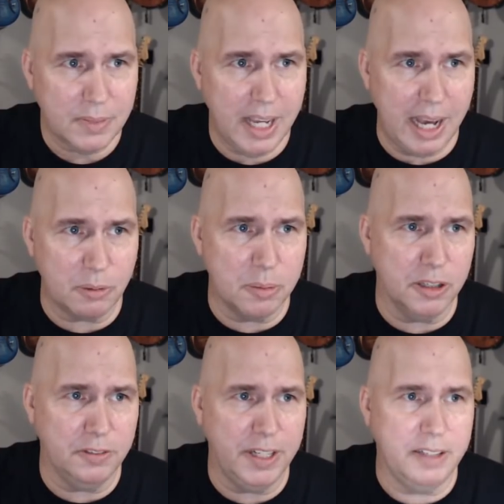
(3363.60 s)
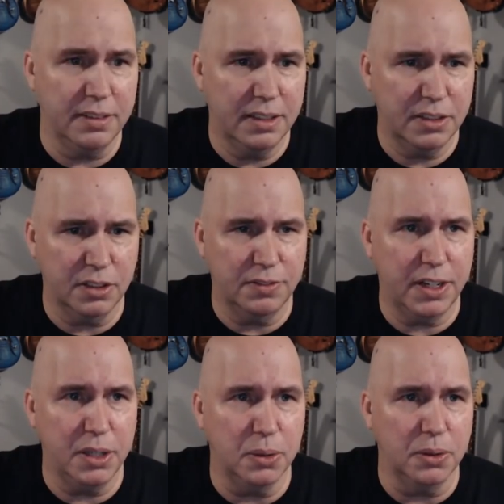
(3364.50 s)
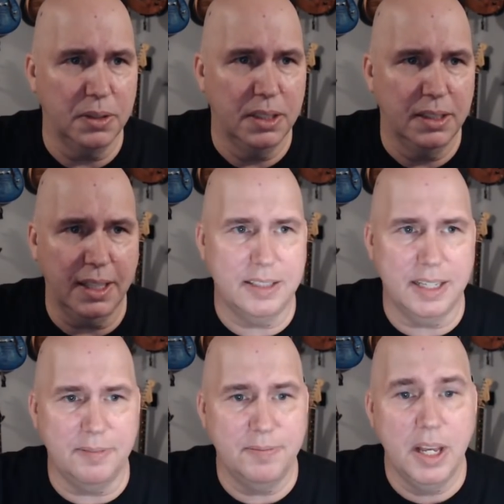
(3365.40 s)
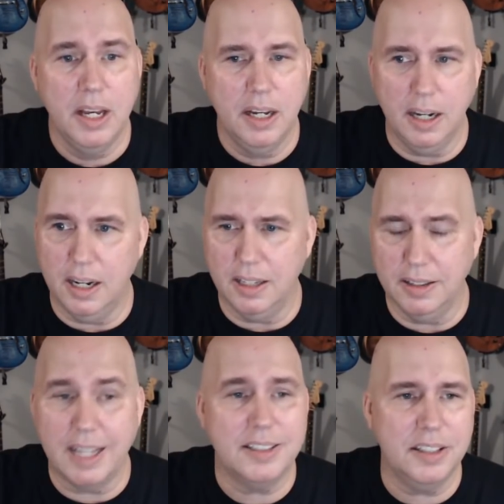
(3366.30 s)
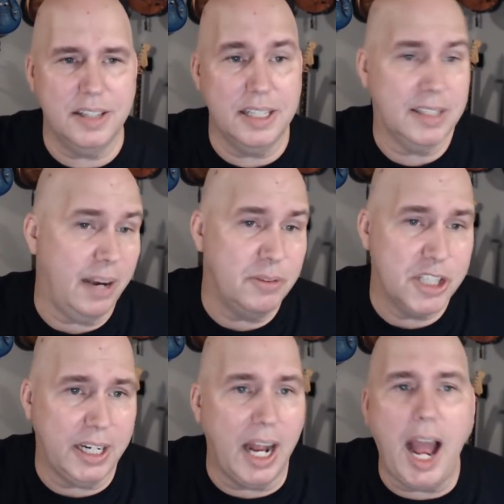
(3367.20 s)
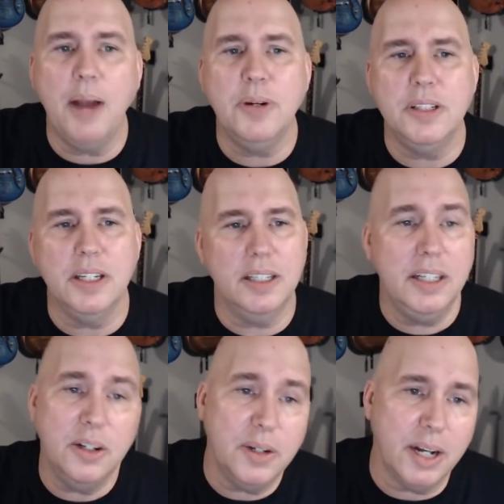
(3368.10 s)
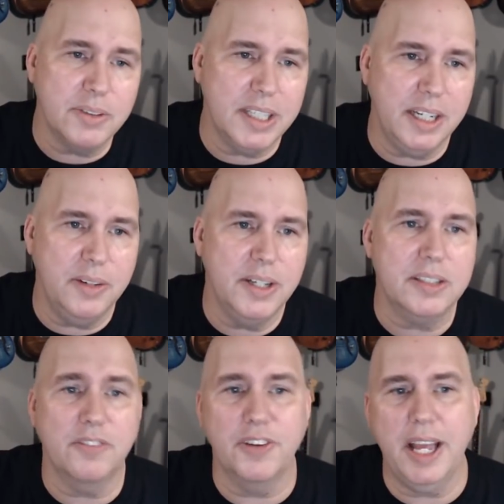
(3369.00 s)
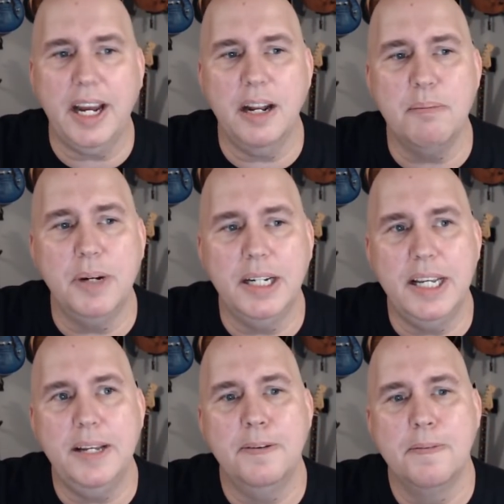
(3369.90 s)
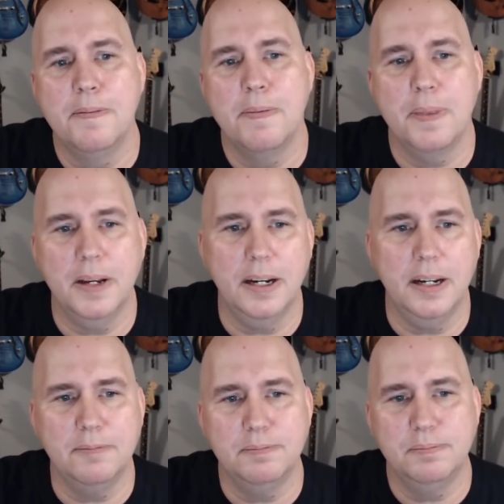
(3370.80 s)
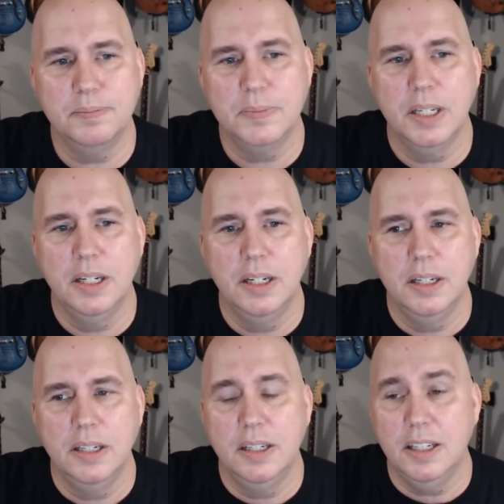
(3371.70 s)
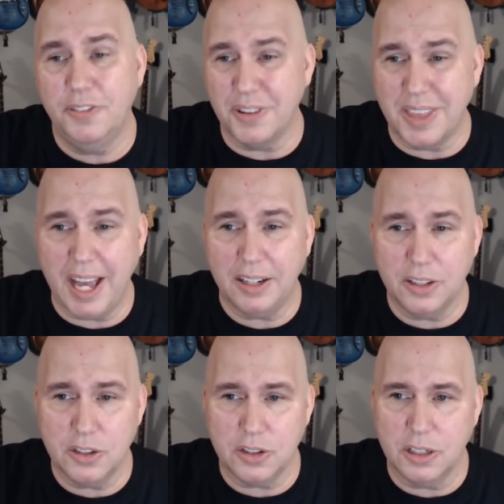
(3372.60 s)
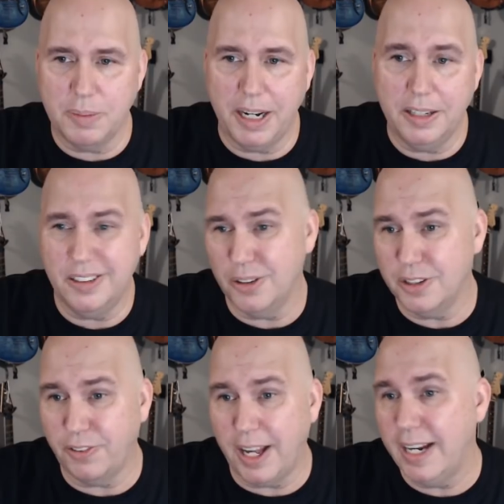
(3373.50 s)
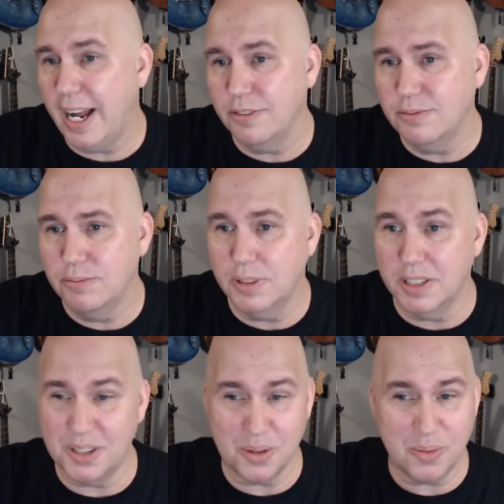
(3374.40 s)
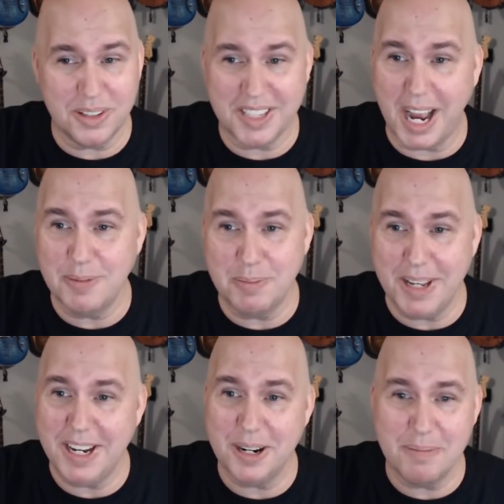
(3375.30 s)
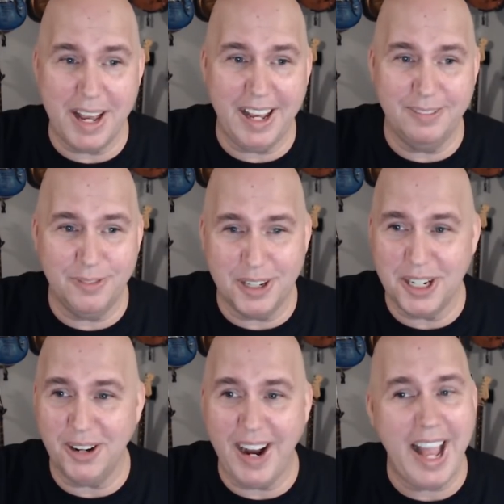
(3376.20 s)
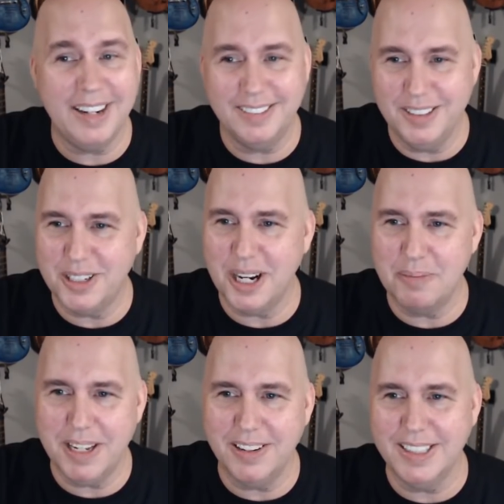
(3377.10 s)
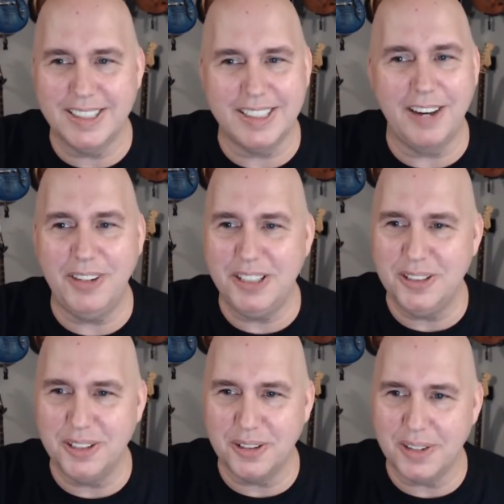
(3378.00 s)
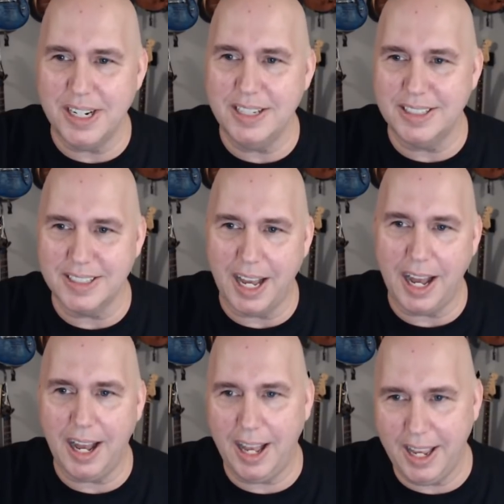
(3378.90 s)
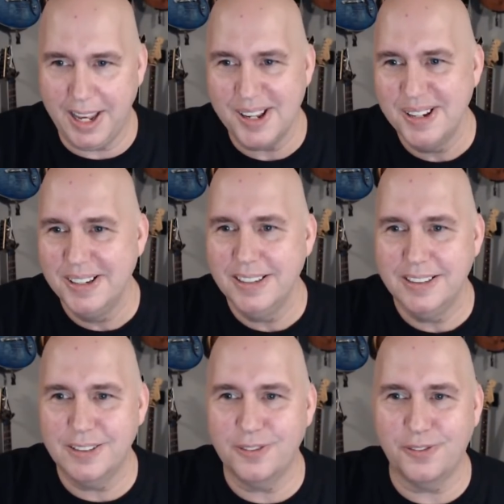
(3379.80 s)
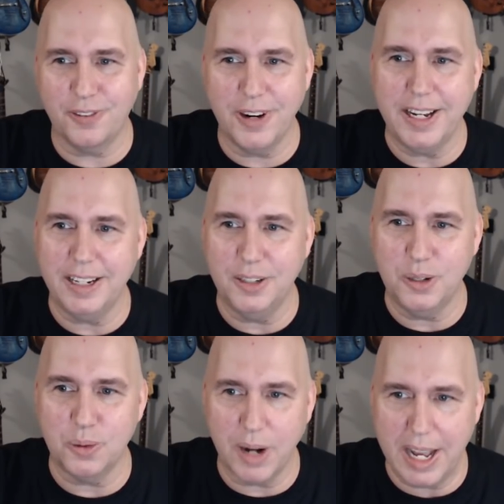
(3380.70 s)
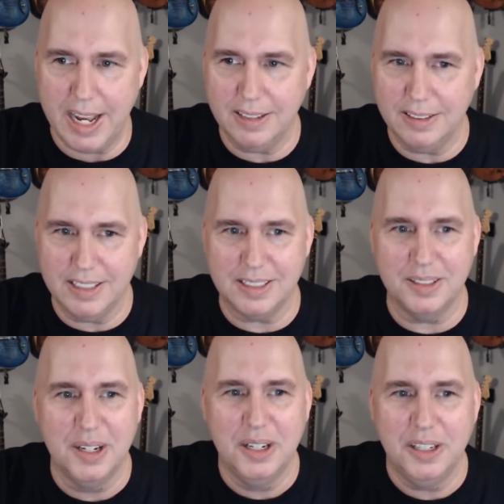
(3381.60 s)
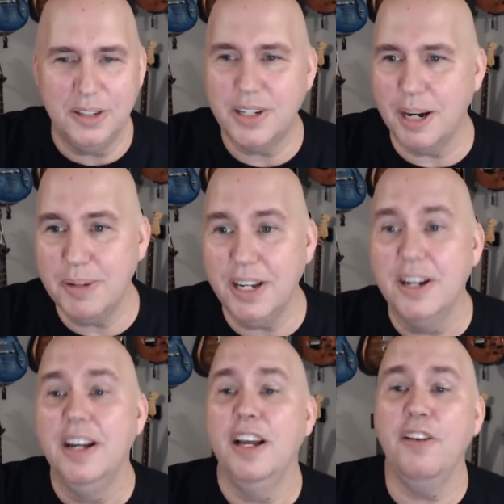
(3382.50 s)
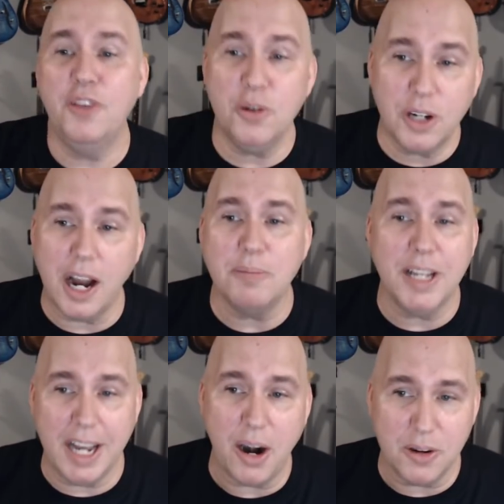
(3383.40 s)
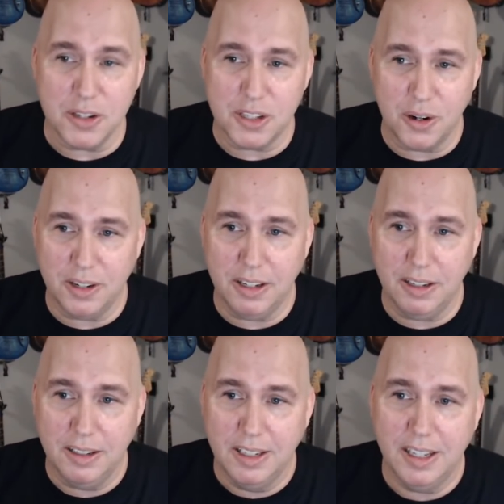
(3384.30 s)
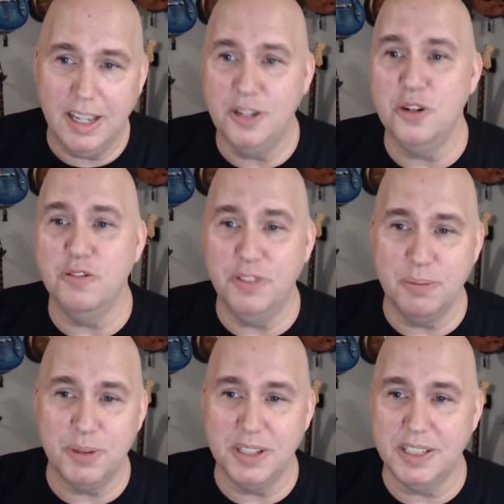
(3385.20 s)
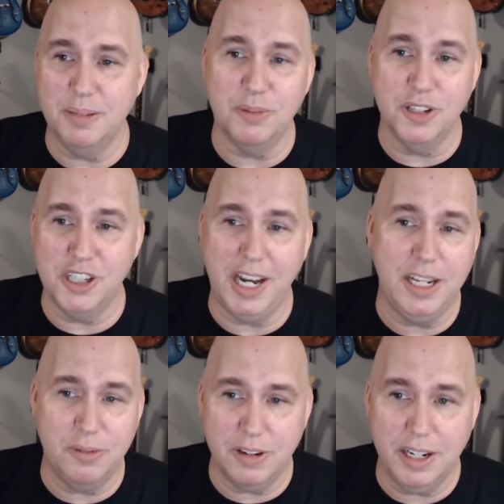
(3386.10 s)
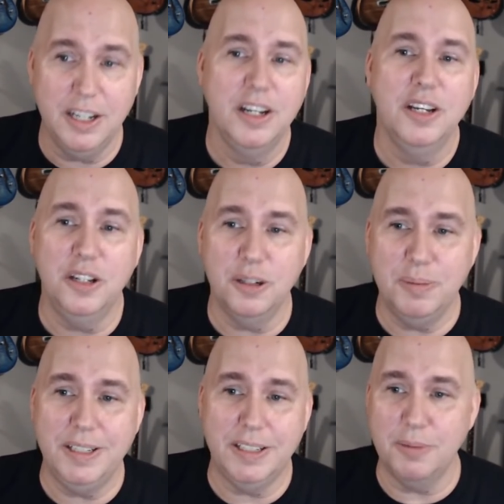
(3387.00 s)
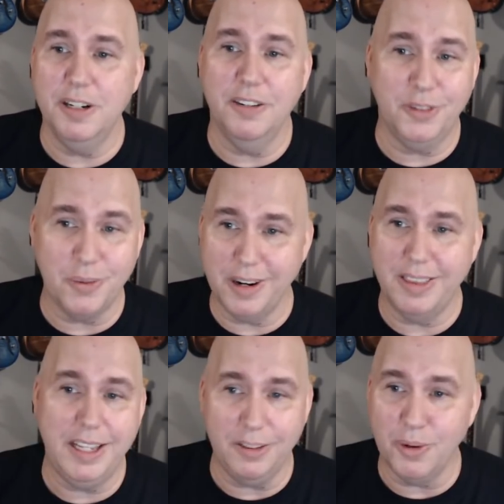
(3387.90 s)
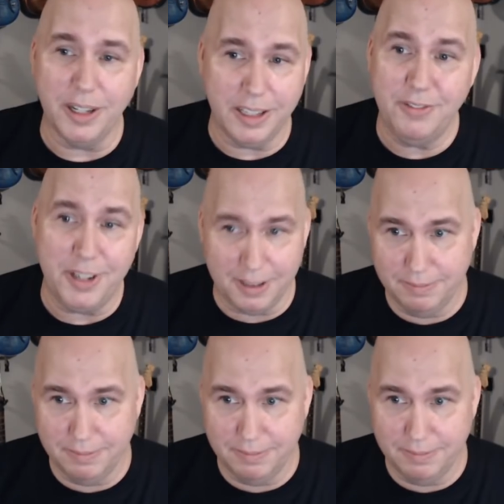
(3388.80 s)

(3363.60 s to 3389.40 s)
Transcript: at Roberto Venn. So very cool. Like I said, uh, lots of good things. I would check it. I would, you know what I would tell you is for that kind of money, uh, if you're that concerned about it, you can always fly down. This is the what, time to be here, man. Where you're at, you come here. It's 72 degrees. It's a high. It's freaking great. This is you come here. If you come to Arizona in November, December, and January, you'll be dumb enough to want to think you want to live here.